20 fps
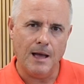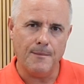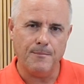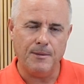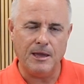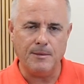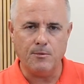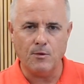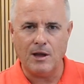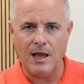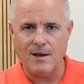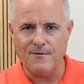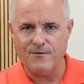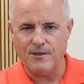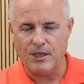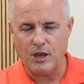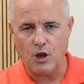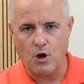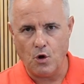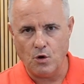people come for
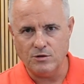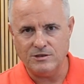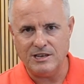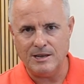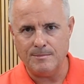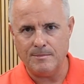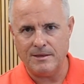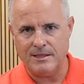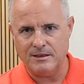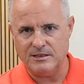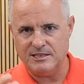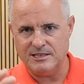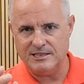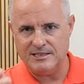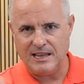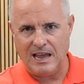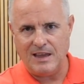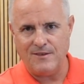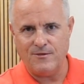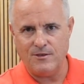the content, but they
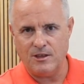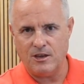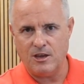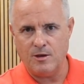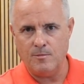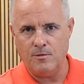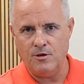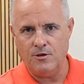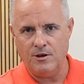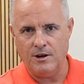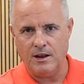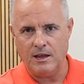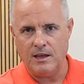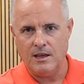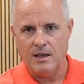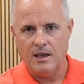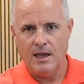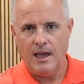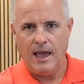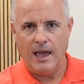stay for the community.
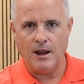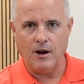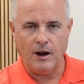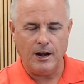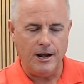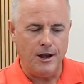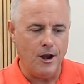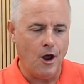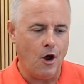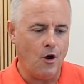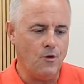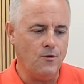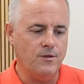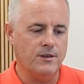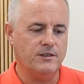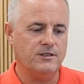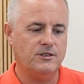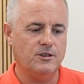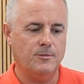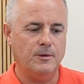And I know
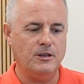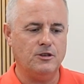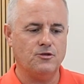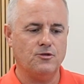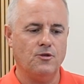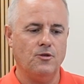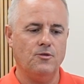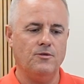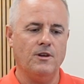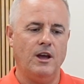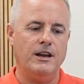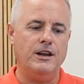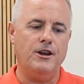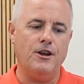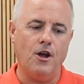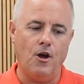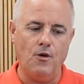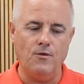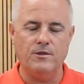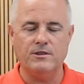this to be true. I
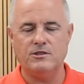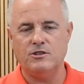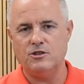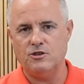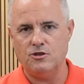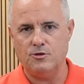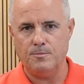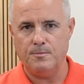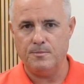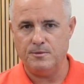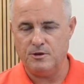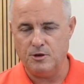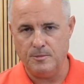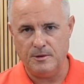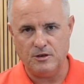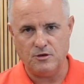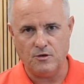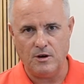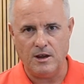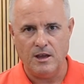know this to
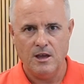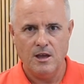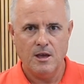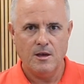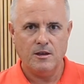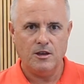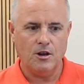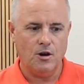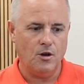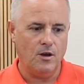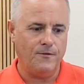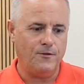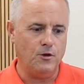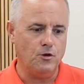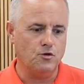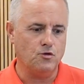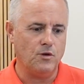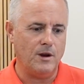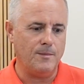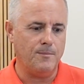be true. if you
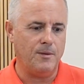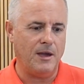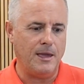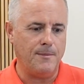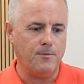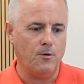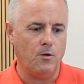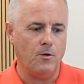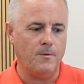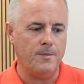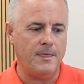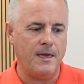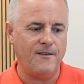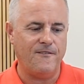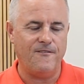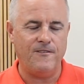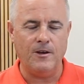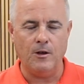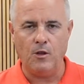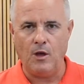treat people and they
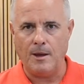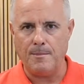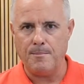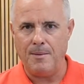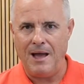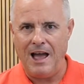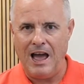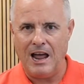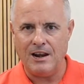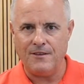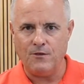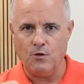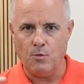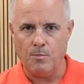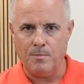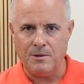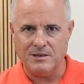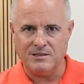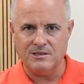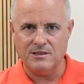feel like part of your
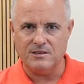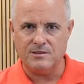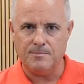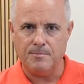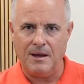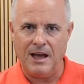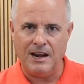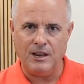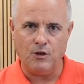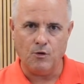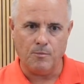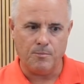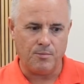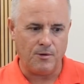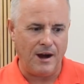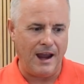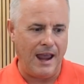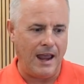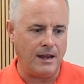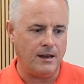business and part of your
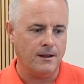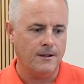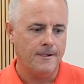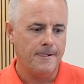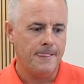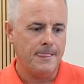brand,